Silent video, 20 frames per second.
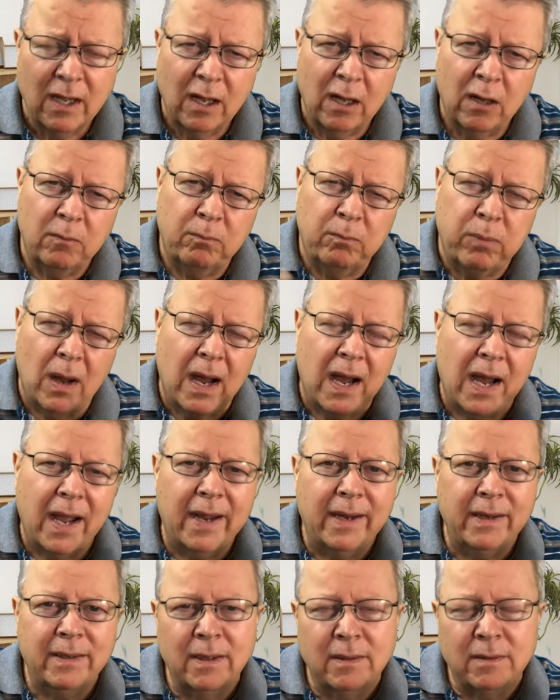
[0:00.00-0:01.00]

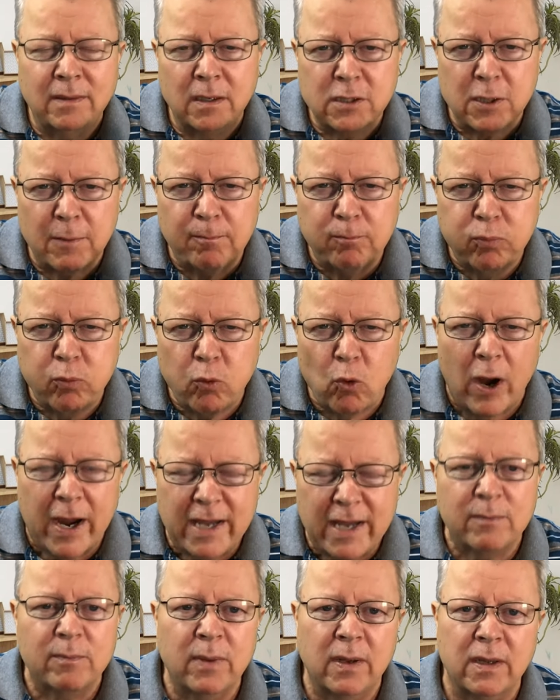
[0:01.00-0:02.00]
by the
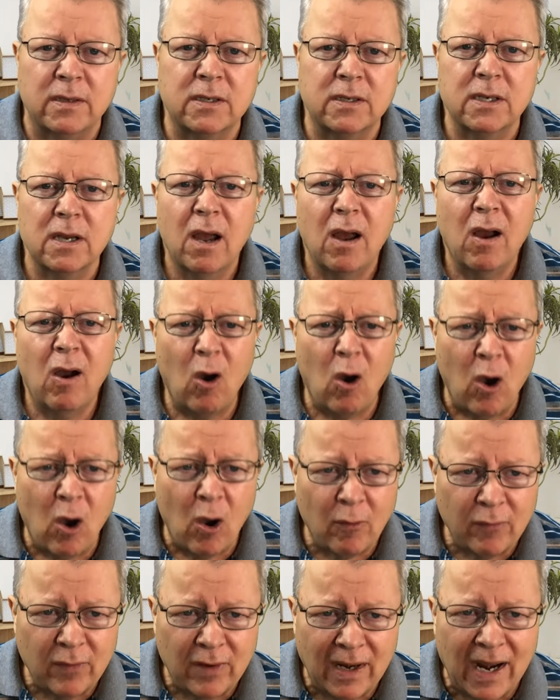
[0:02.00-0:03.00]
disappointments
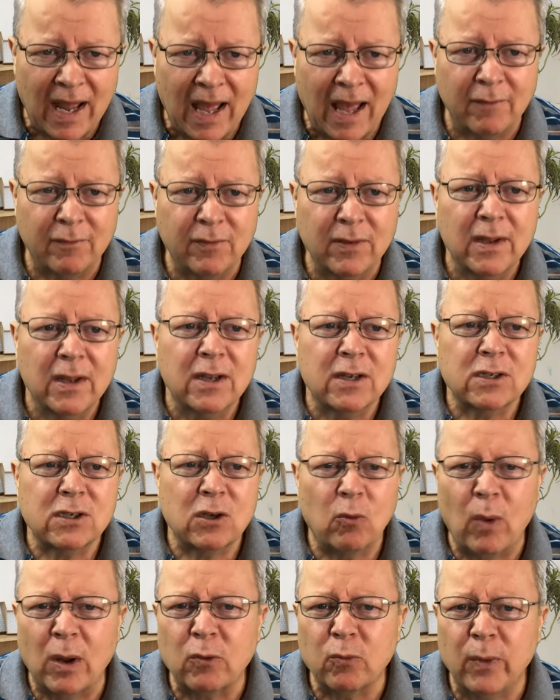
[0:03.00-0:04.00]
of life. So
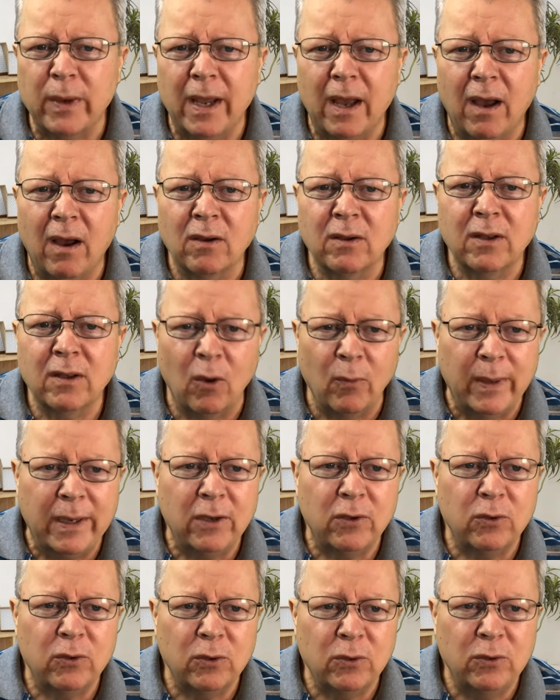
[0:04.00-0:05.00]
what we are
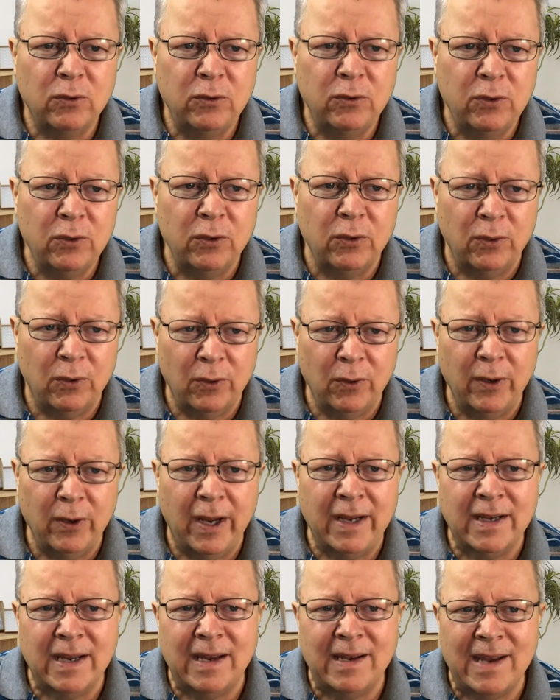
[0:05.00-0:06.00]
going to do
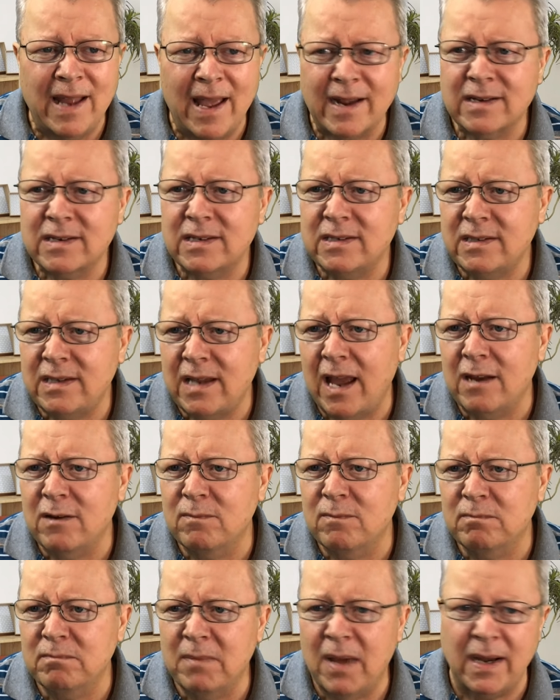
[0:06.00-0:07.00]
in the next
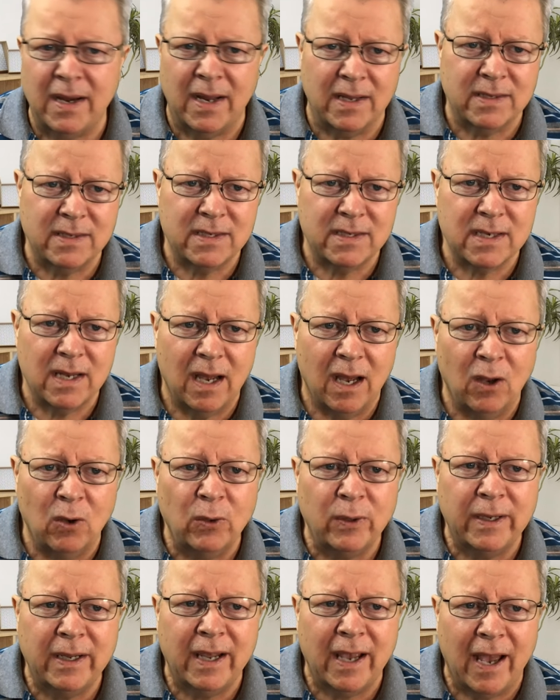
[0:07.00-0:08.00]
10 minutes,
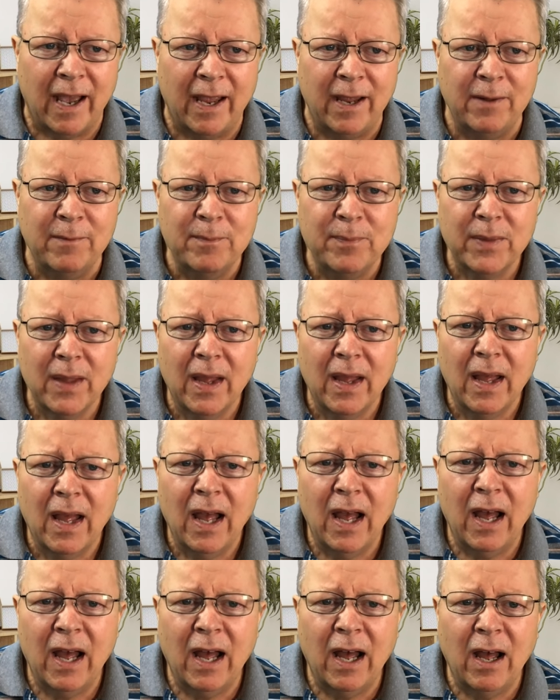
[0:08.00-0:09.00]
okay,
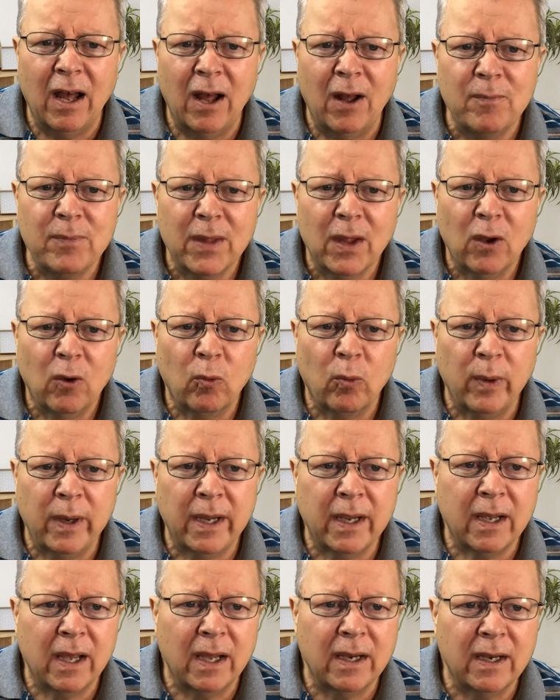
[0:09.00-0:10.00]

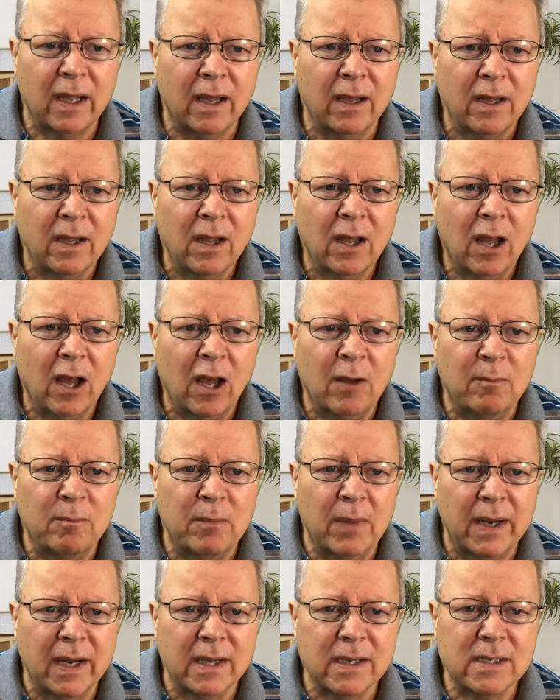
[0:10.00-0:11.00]
we're going to
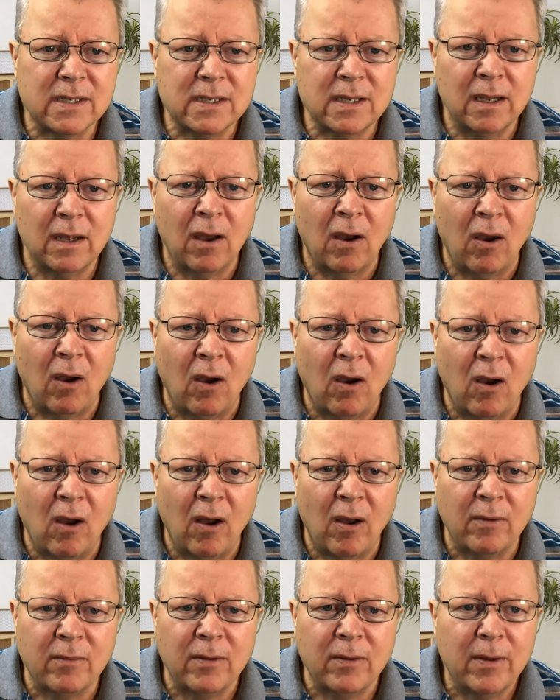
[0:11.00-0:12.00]
minister
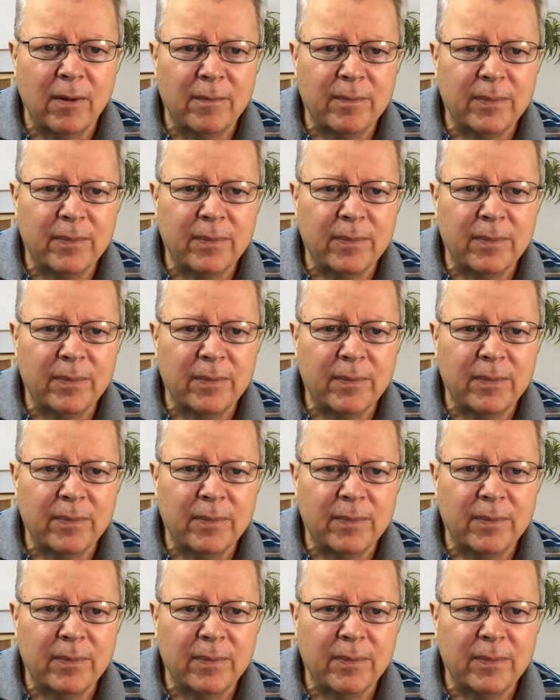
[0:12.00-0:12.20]
on